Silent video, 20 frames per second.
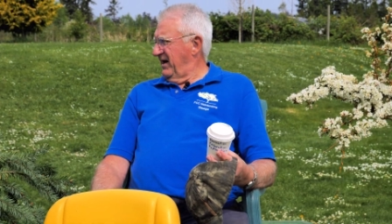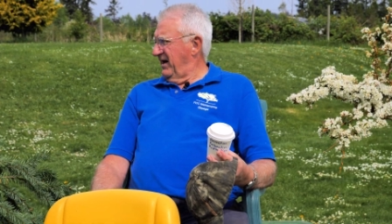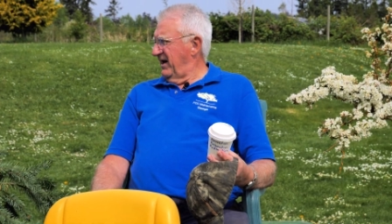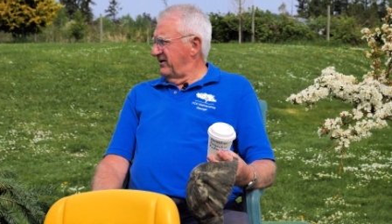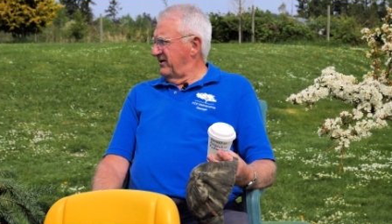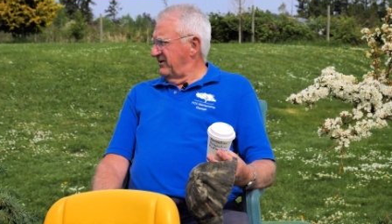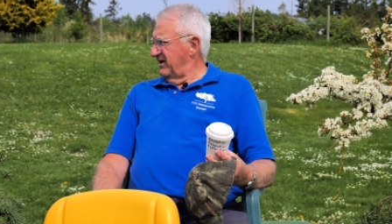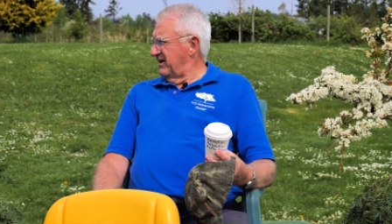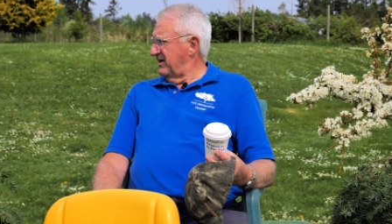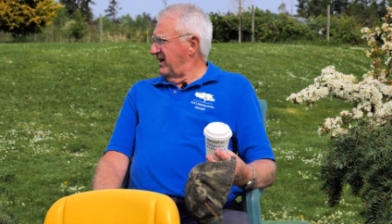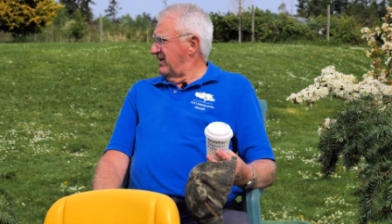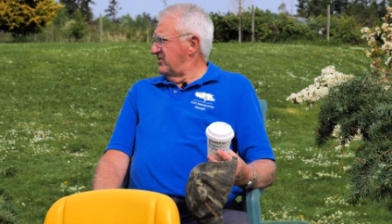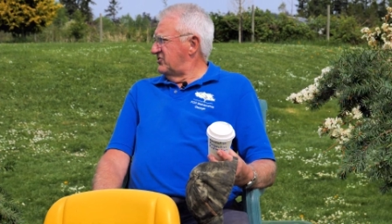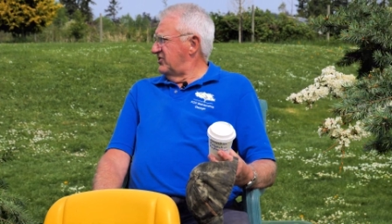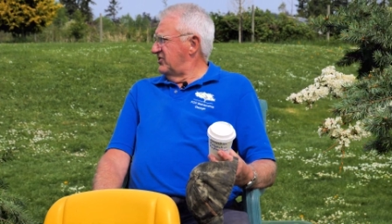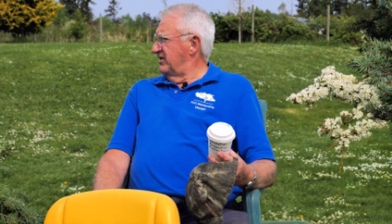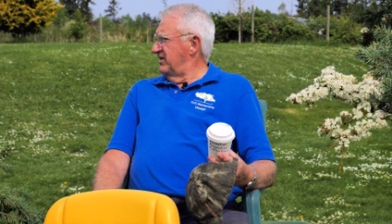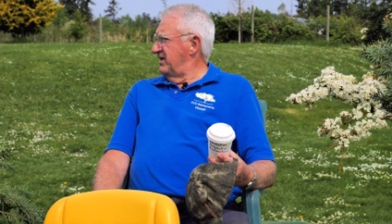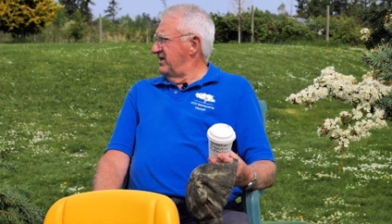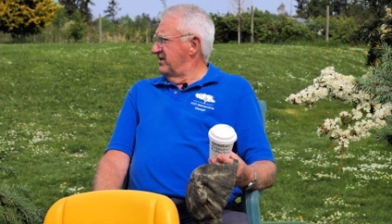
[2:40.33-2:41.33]
I think I
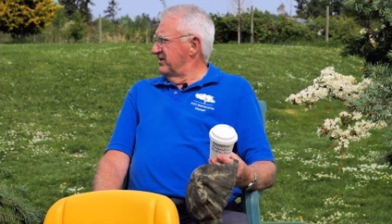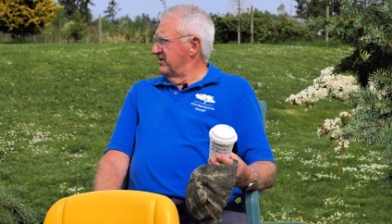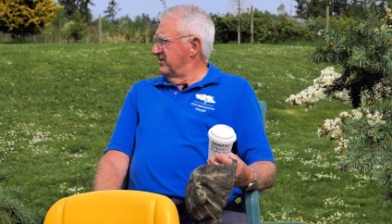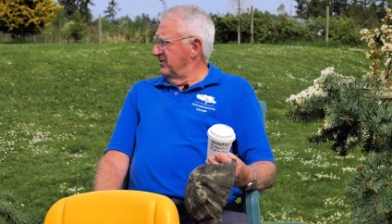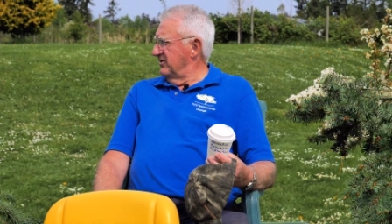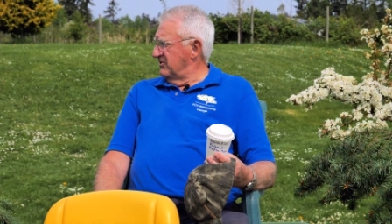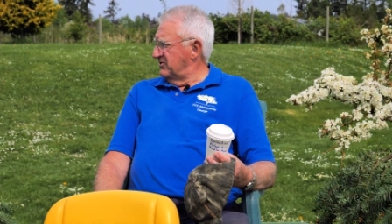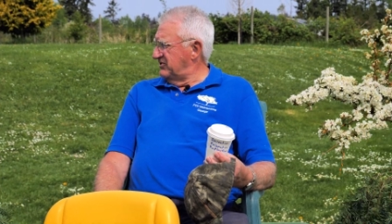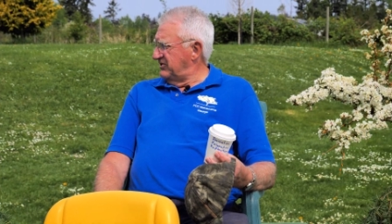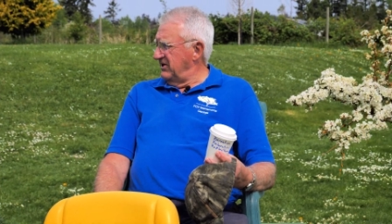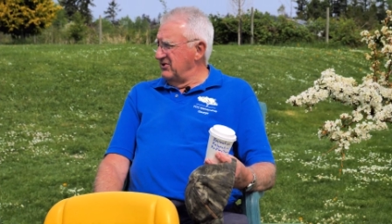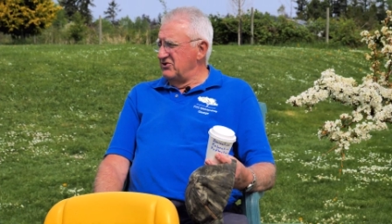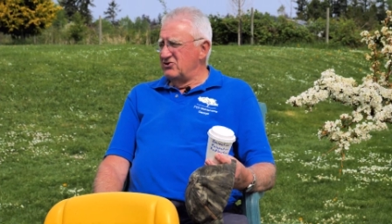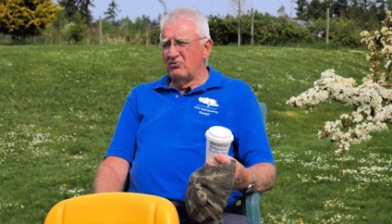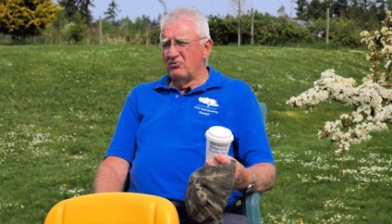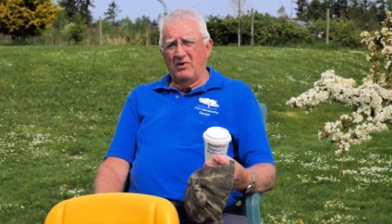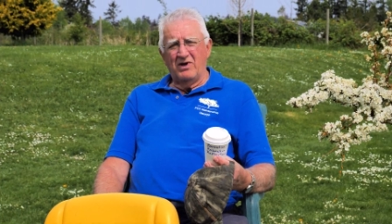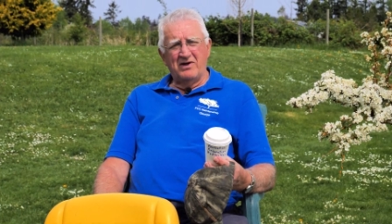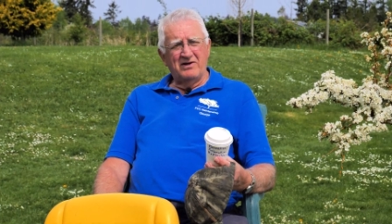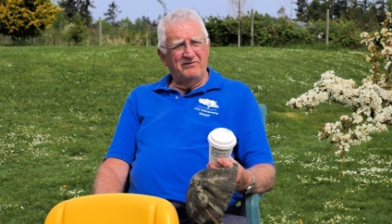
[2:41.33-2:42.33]
should introduce
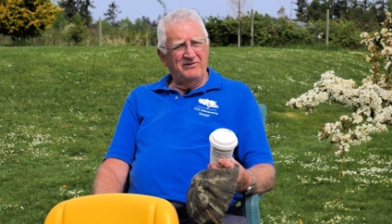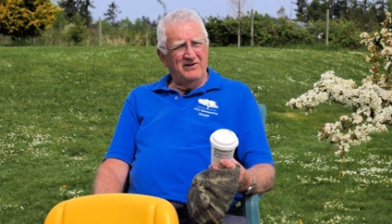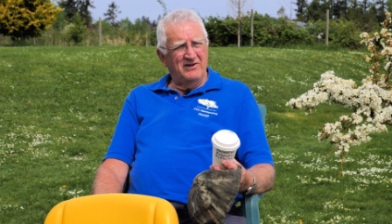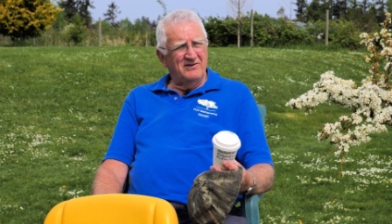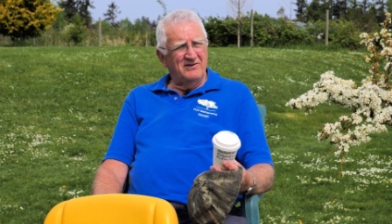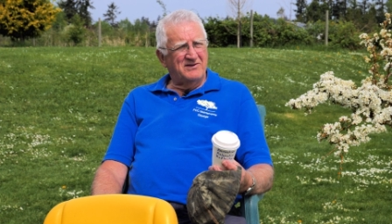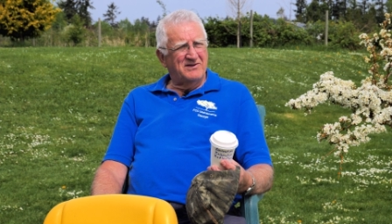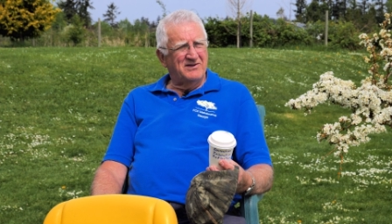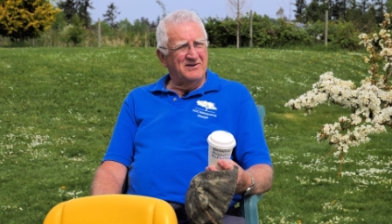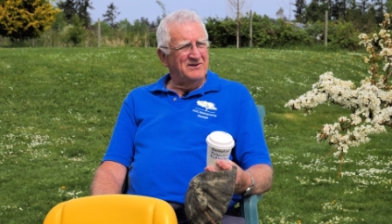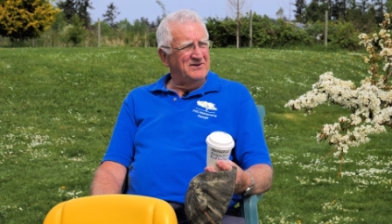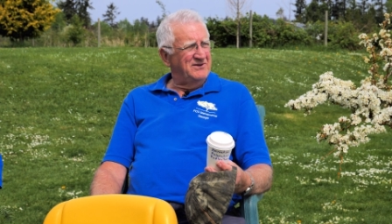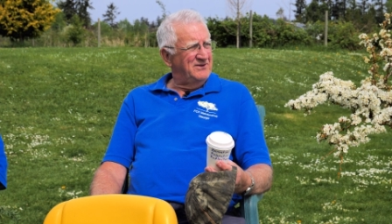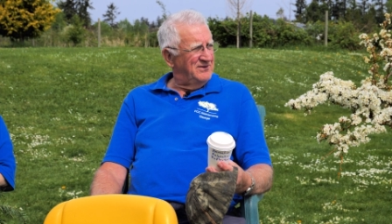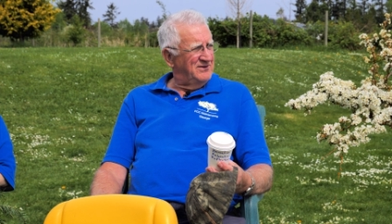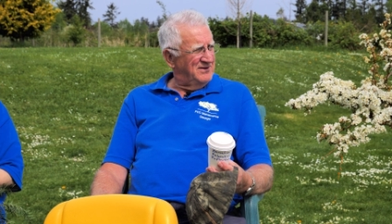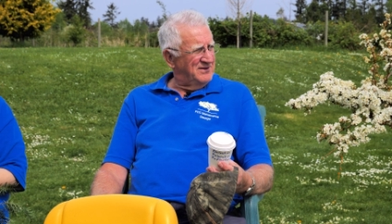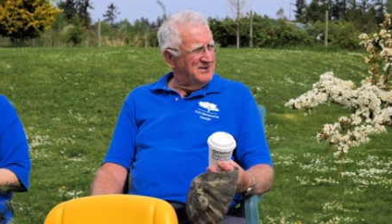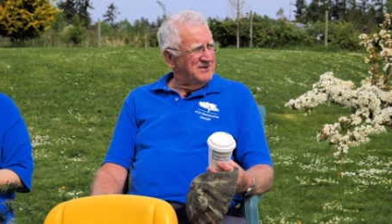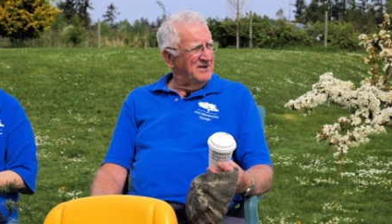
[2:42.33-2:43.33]
each one of you
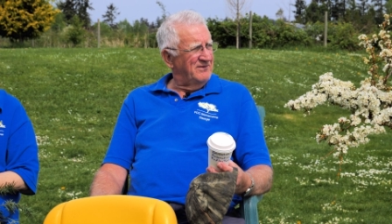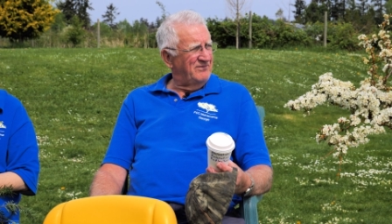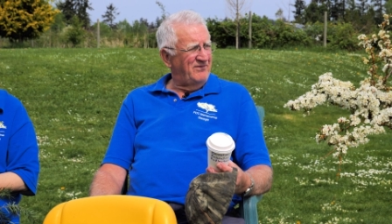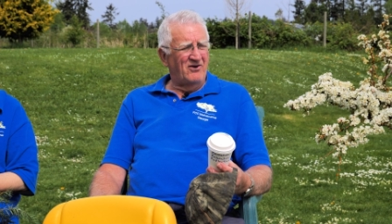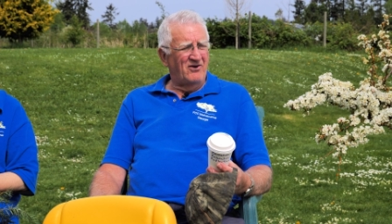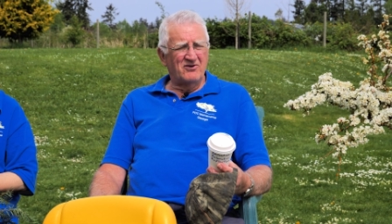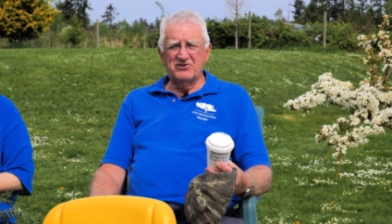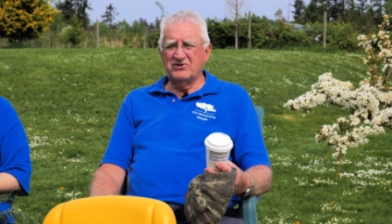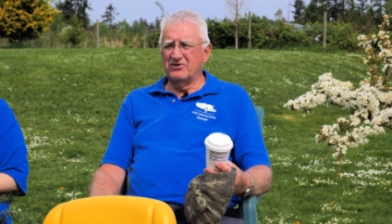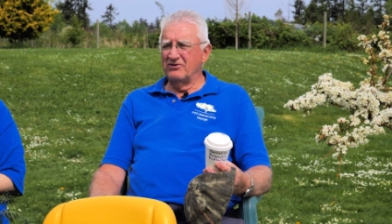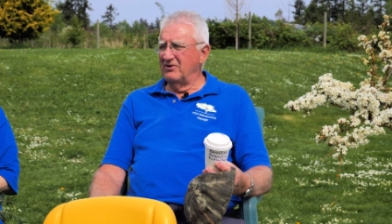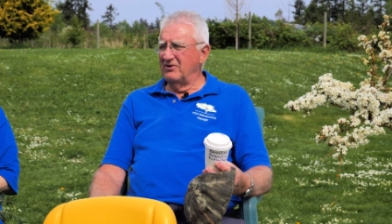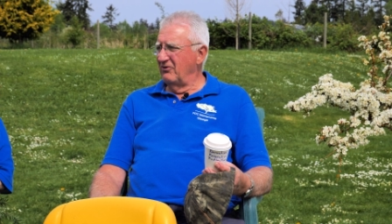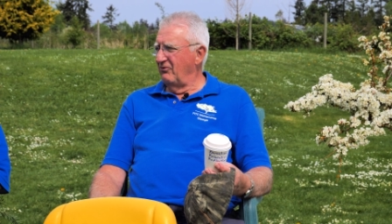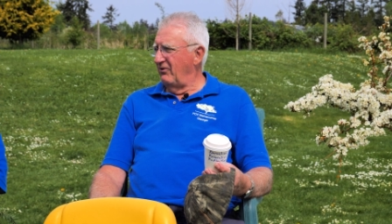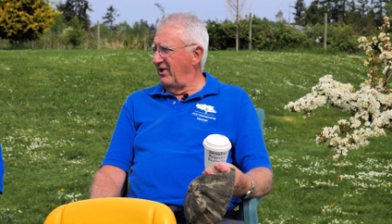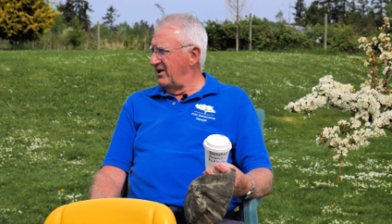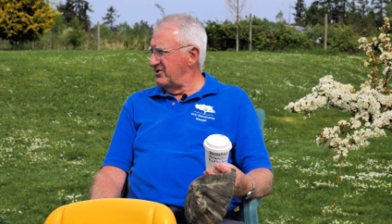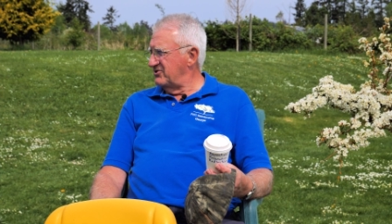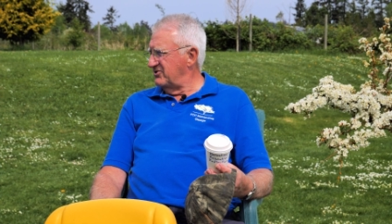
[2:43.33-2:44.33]
to the folks who are
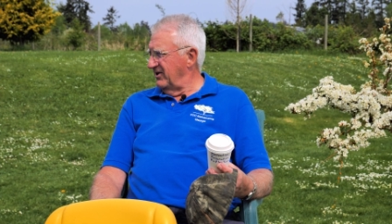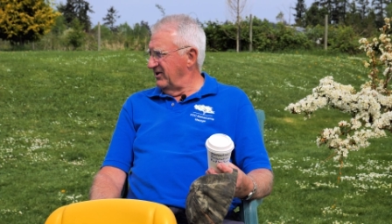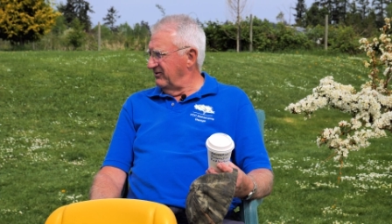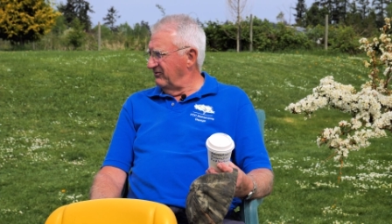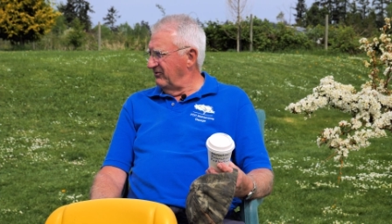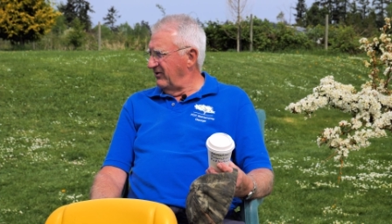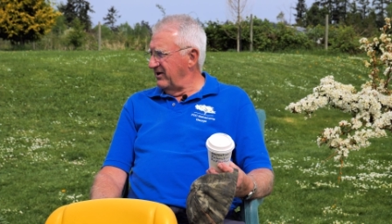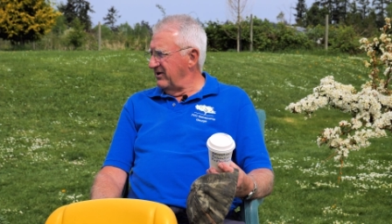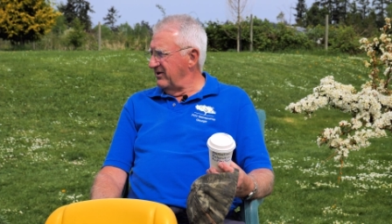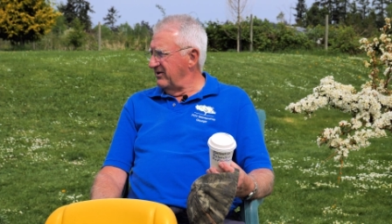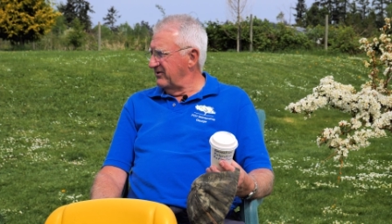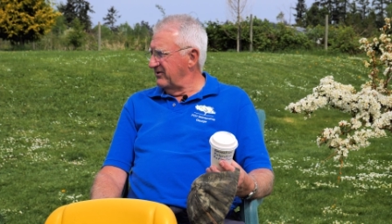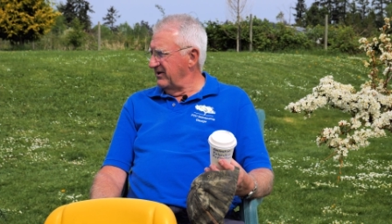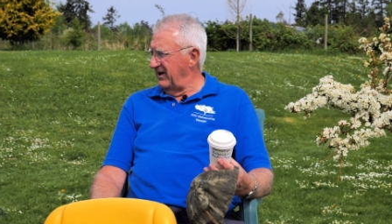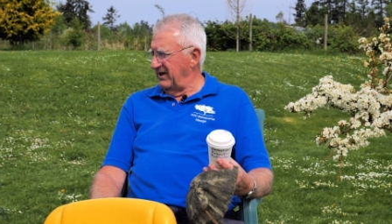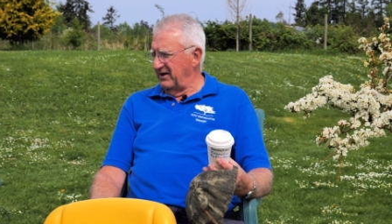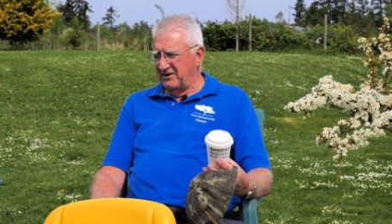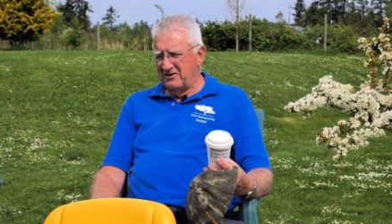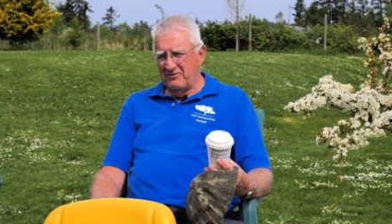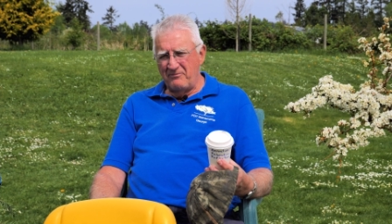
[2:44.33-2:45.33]
watching. What do you
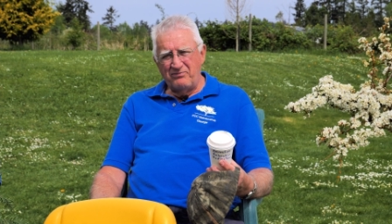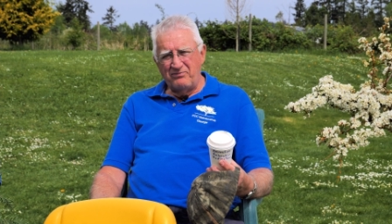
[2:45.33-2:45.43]
think?